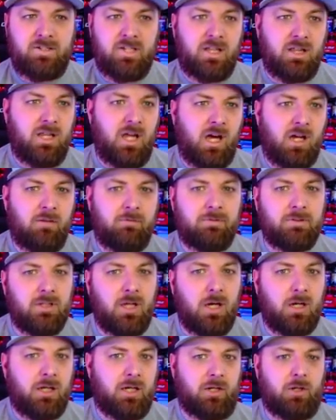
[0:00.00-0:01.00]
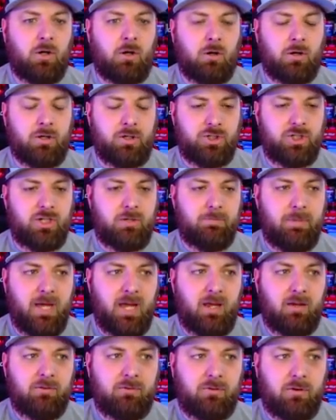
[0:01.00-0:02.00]
a lot of luck and RNG
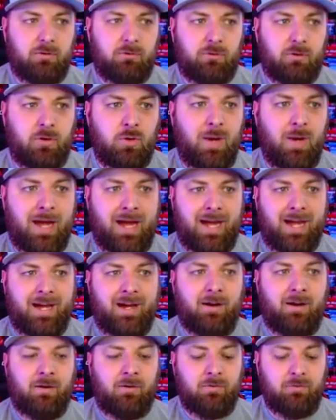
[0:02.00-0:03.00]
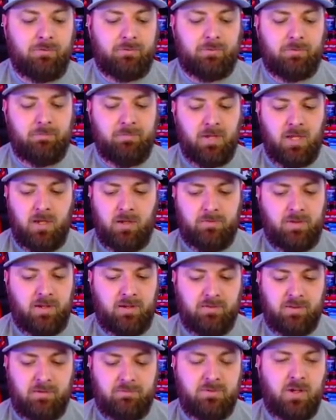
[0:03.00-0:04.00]
based. So you have,
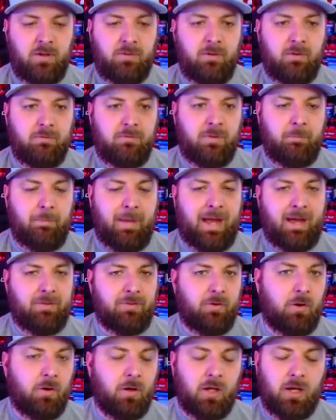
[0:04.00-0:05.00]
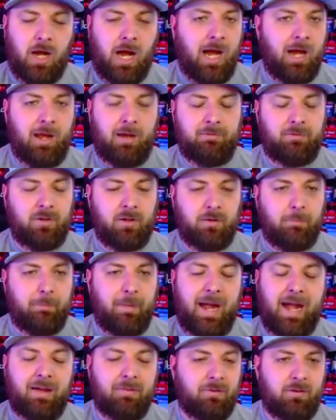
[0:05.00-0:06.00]
they've done the math on it. I haven't done the
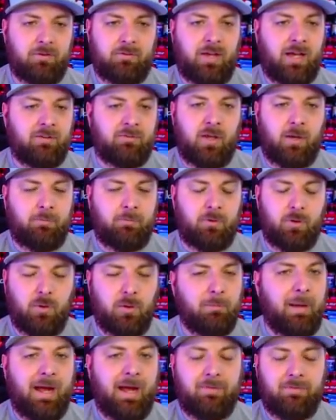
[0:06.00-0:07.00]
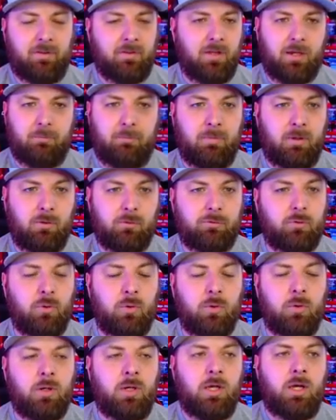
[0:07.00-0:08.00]
math because I stopped doing math in like middle
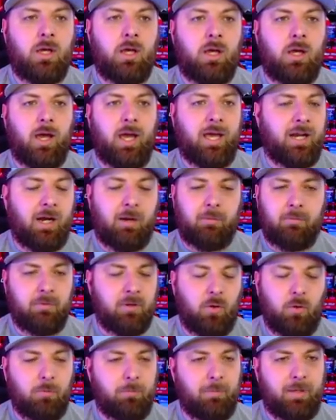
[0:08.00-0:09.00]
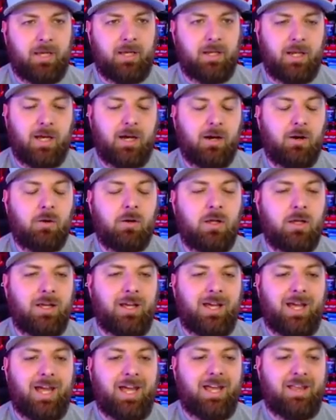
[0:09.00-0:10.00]
school and I'm an old man now.
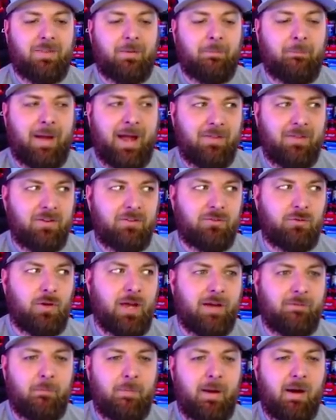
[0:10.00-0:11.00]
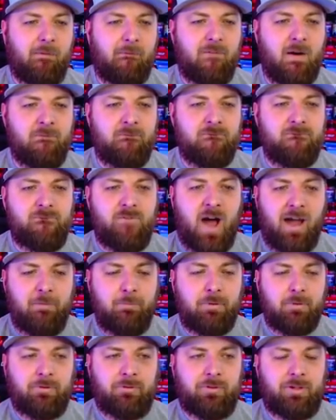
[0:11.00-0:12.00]
The math is you have about a
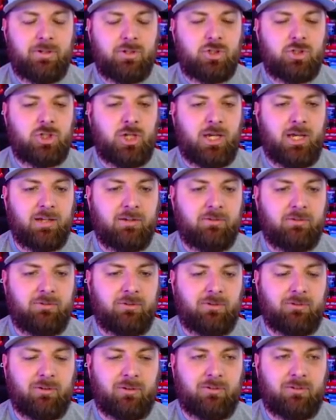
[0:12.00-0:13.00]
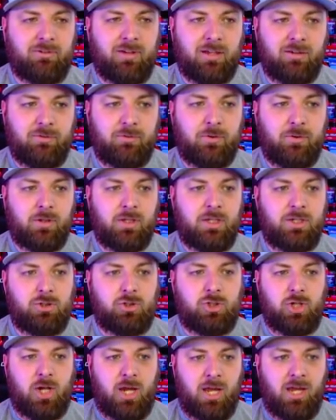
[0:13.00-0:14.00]
5% chance to successfully
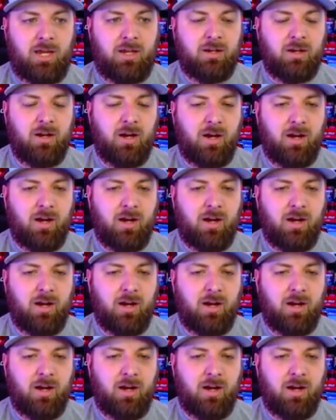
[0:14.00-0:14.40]
chain